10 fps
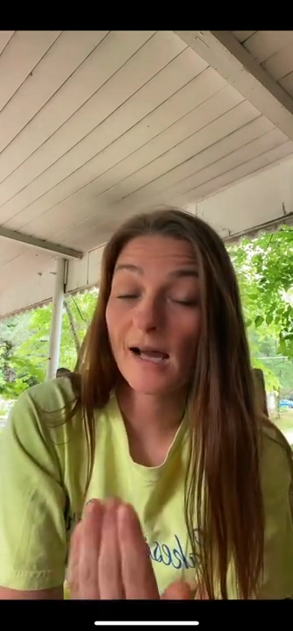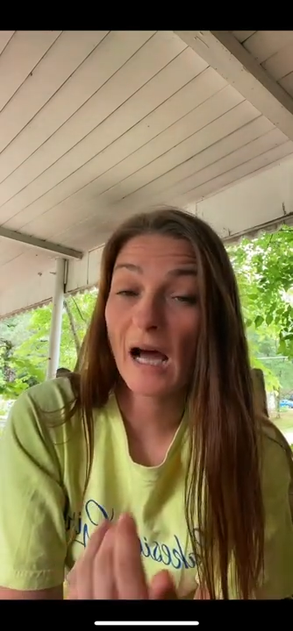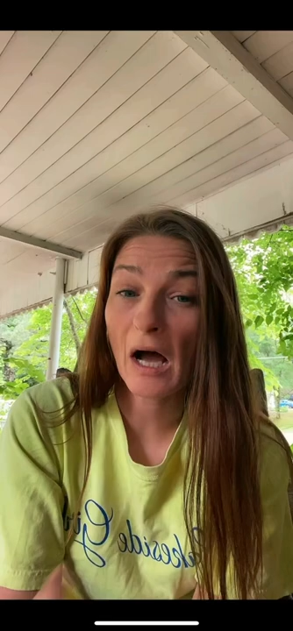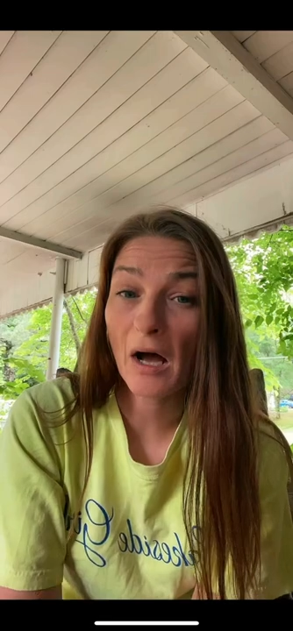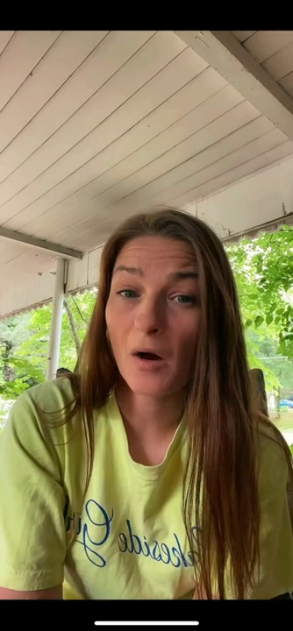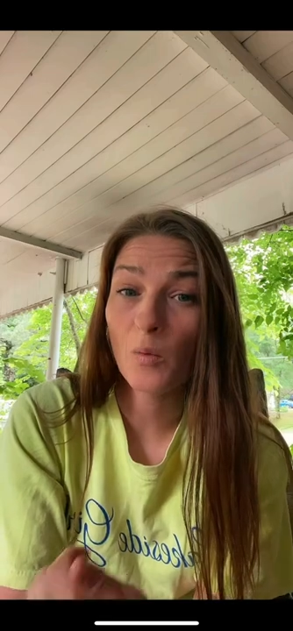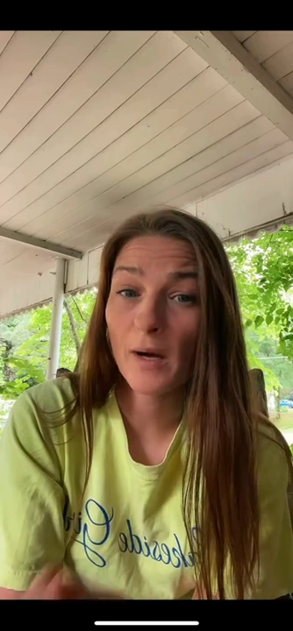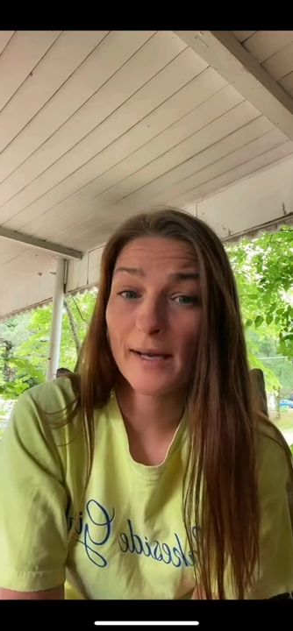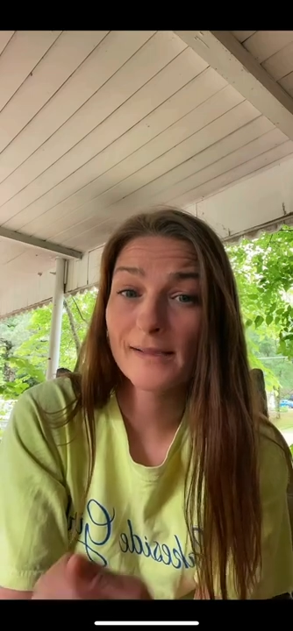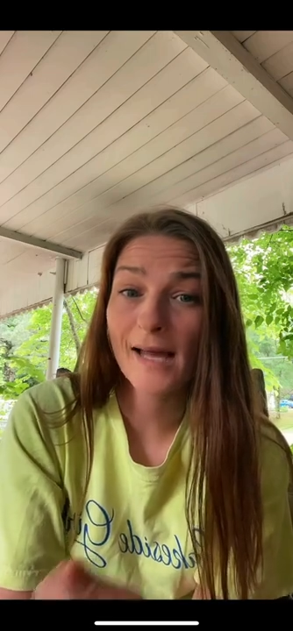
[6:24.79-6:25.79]
I
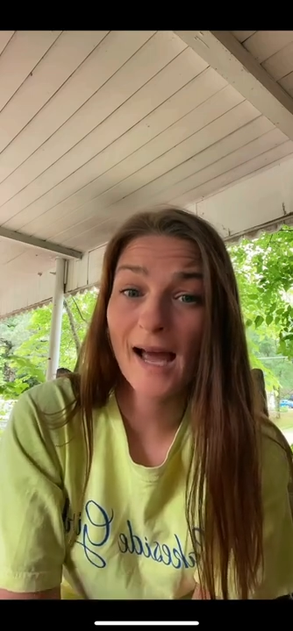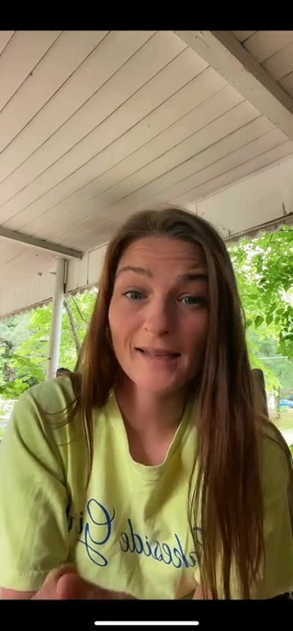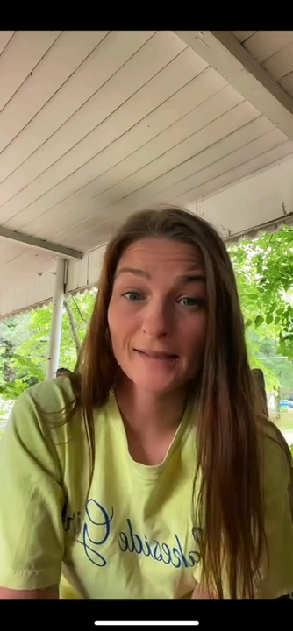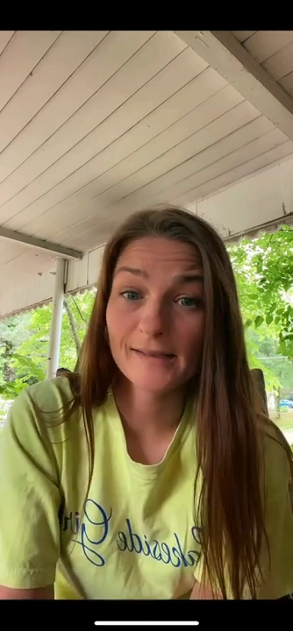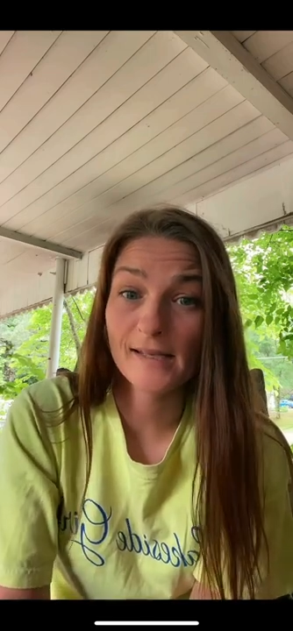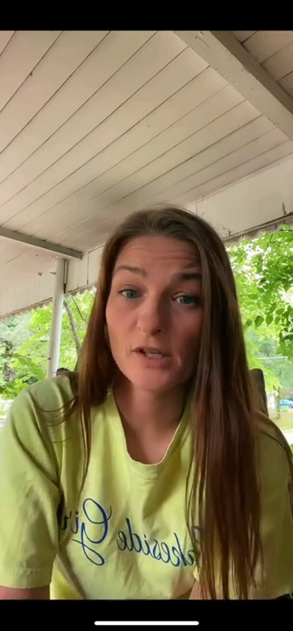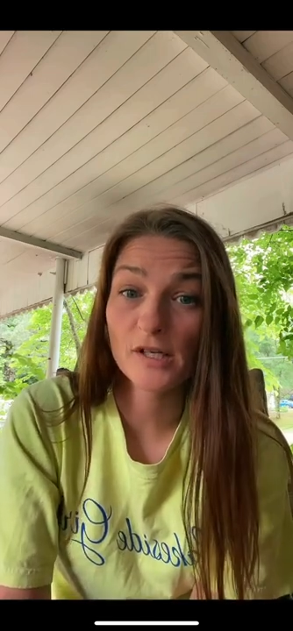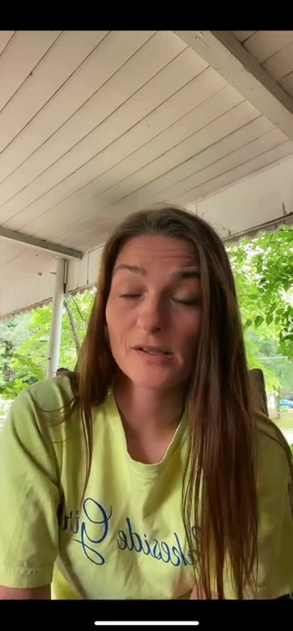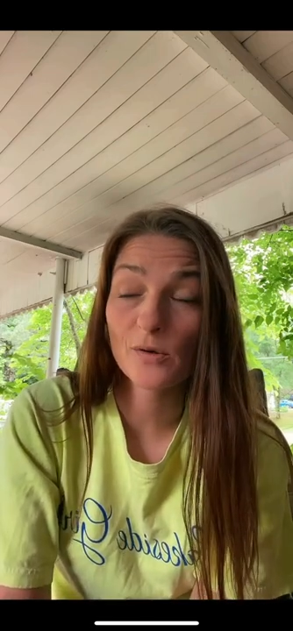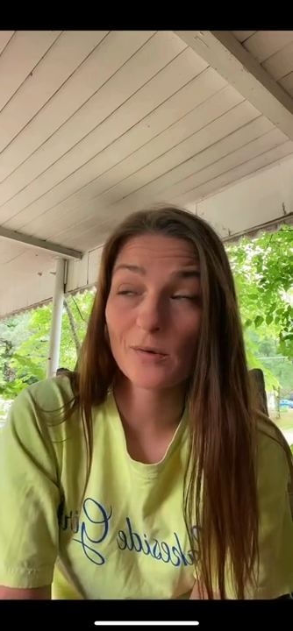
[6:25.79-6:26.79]
always highly
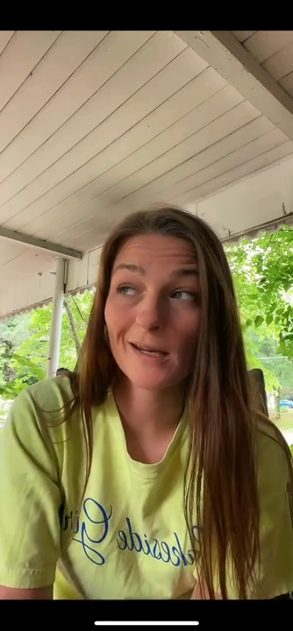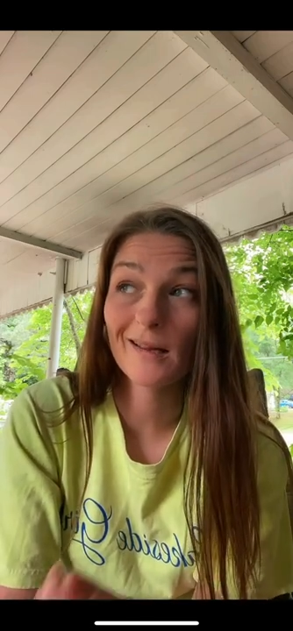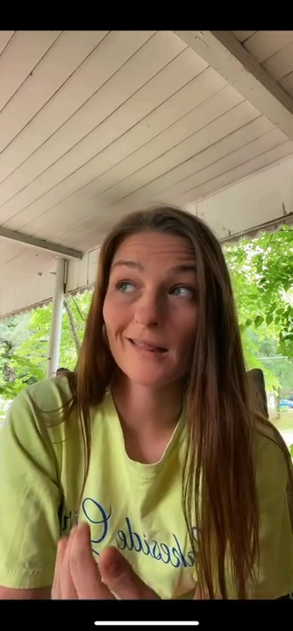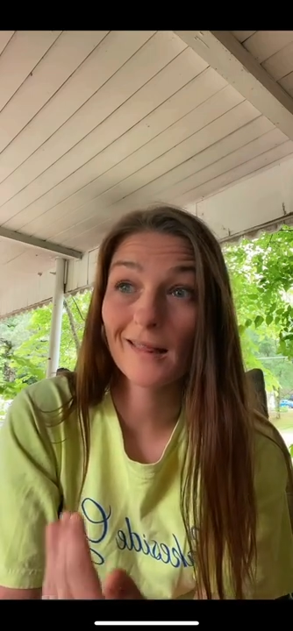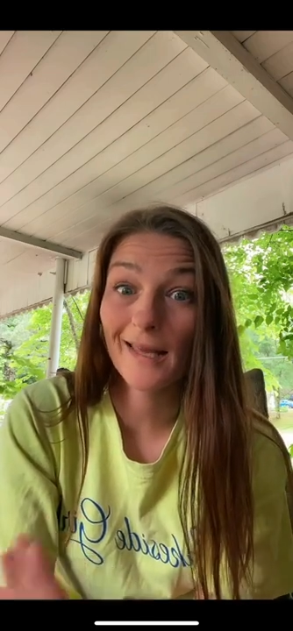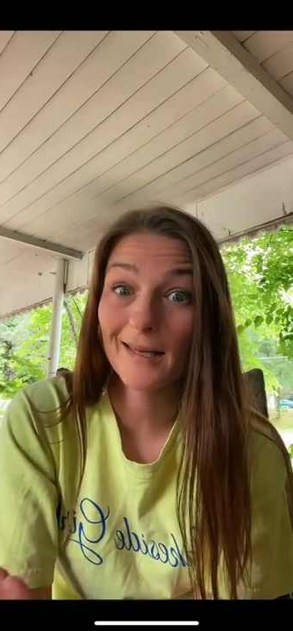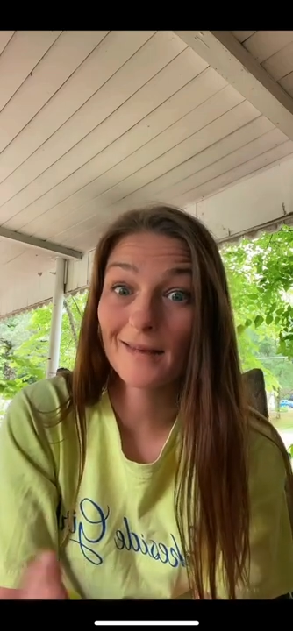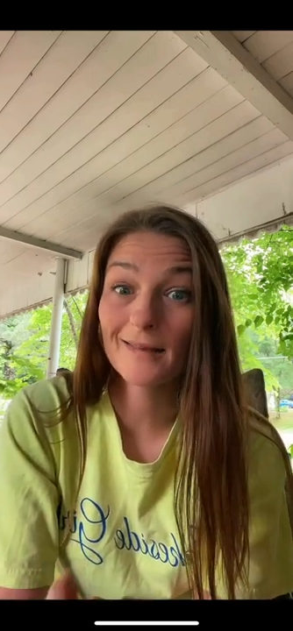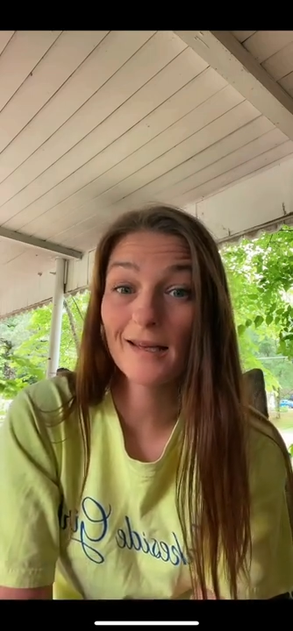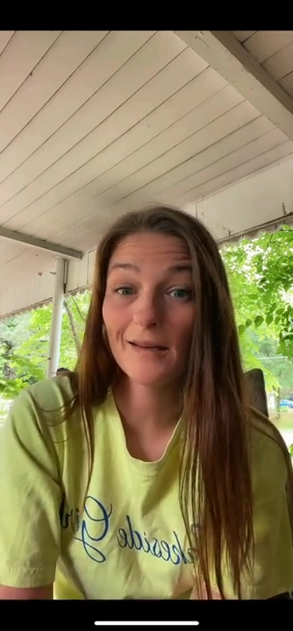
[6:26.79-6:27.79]
suggest doing it late
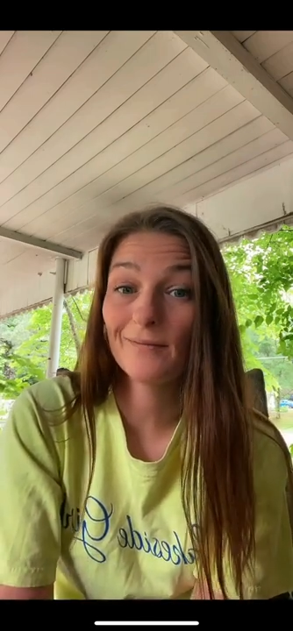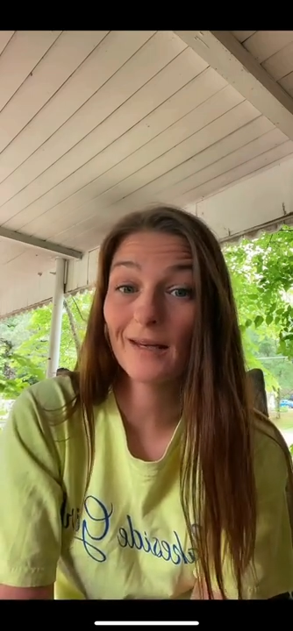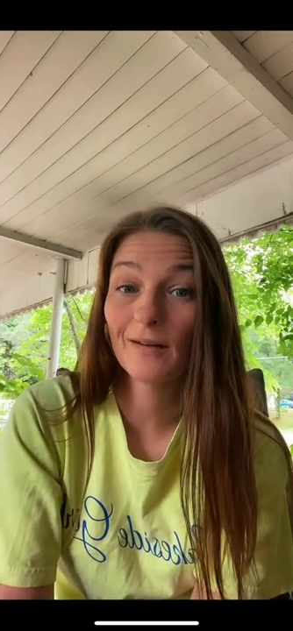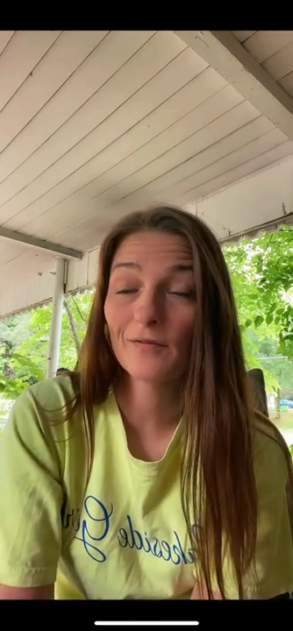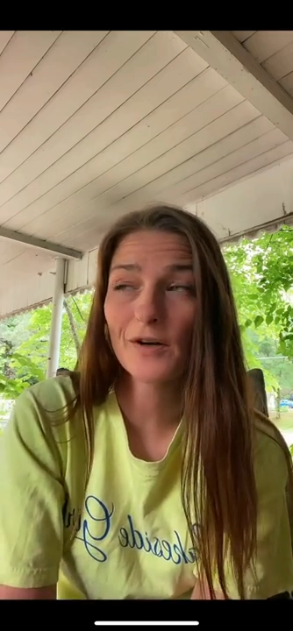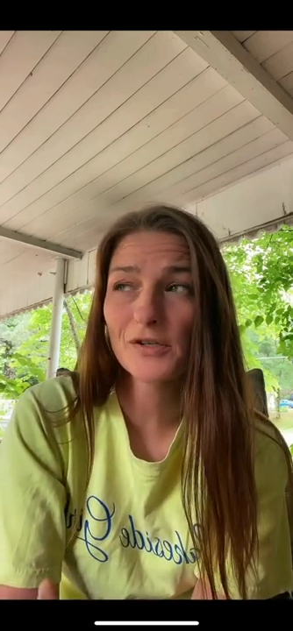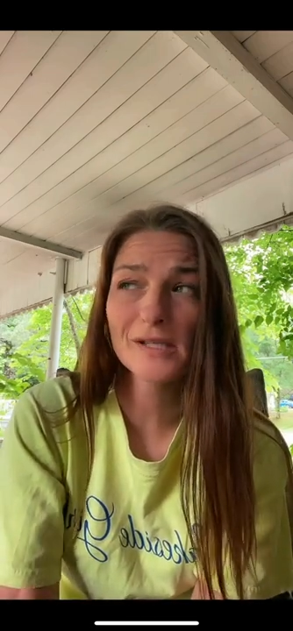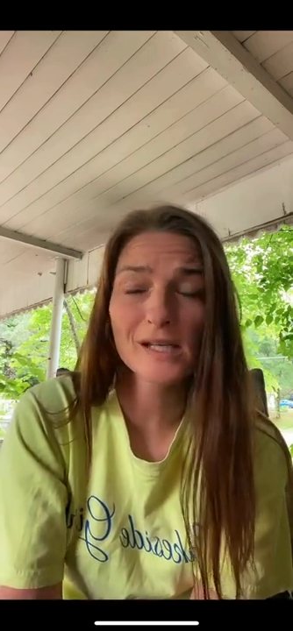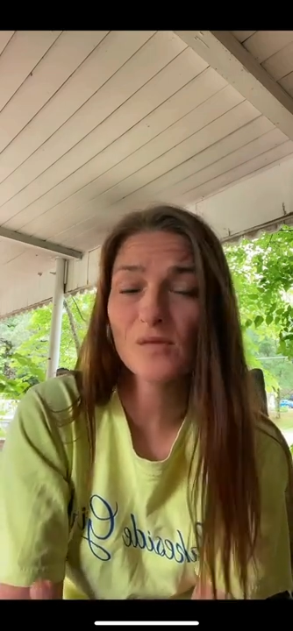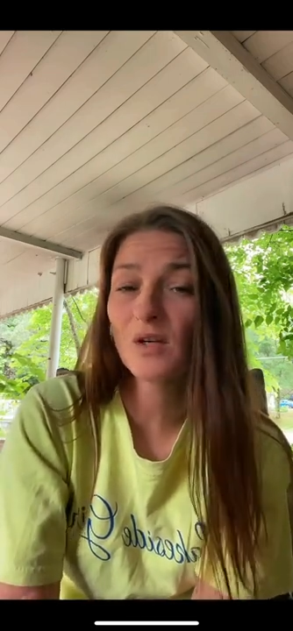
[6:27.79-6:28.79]
in the evening
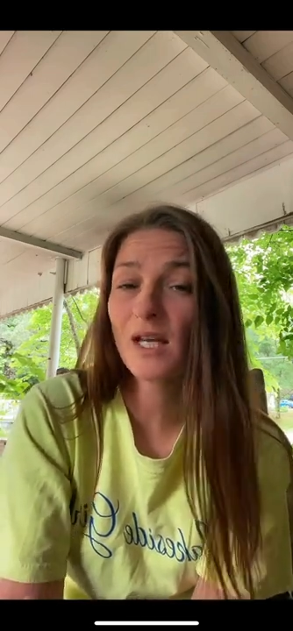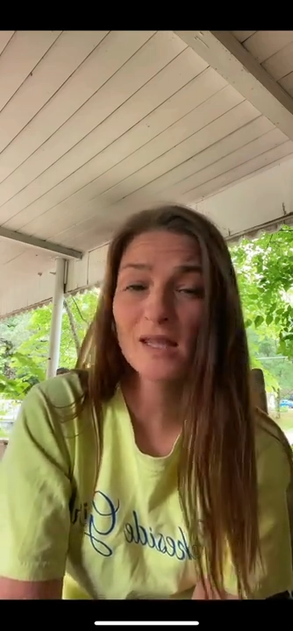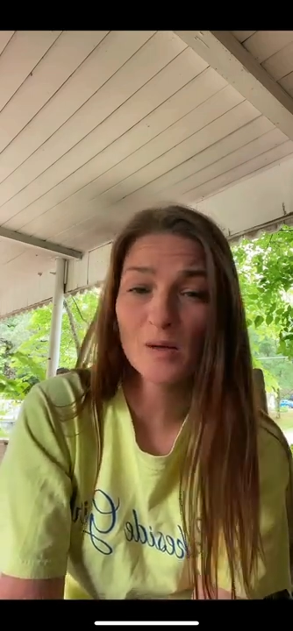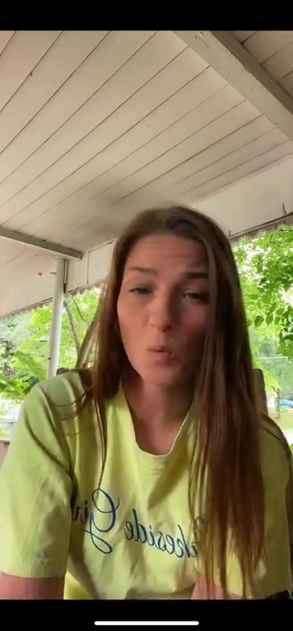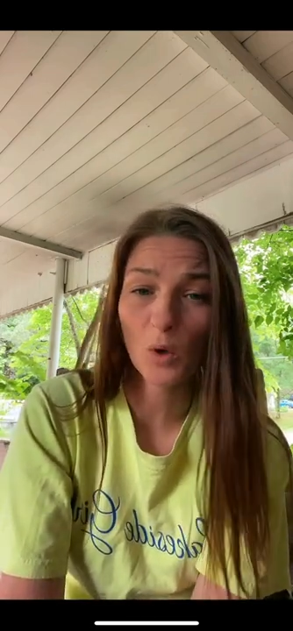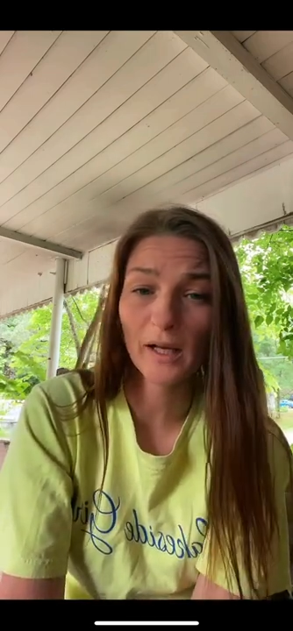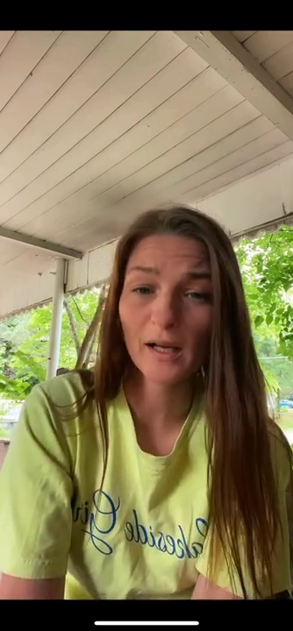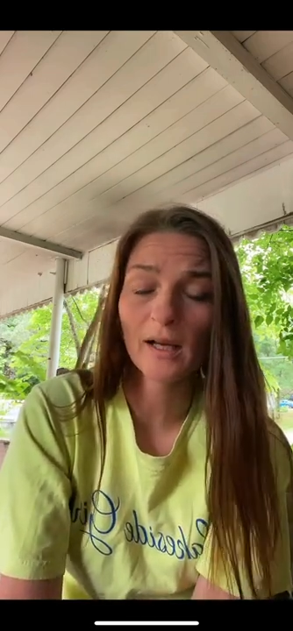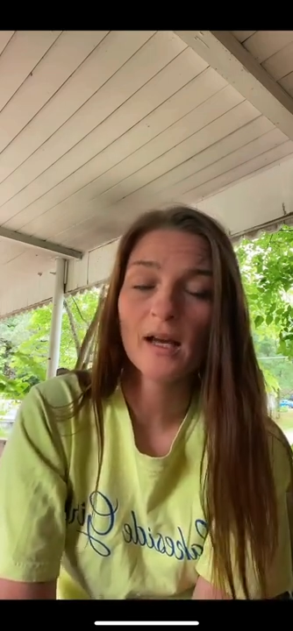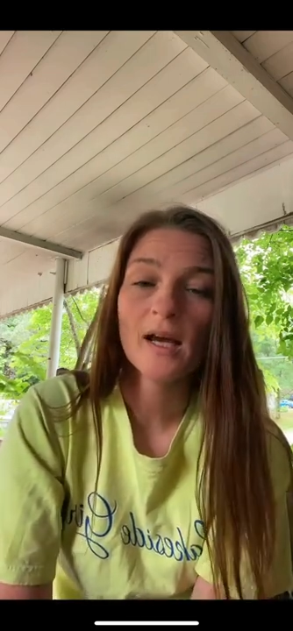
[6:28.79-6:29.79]
versus even in the morning.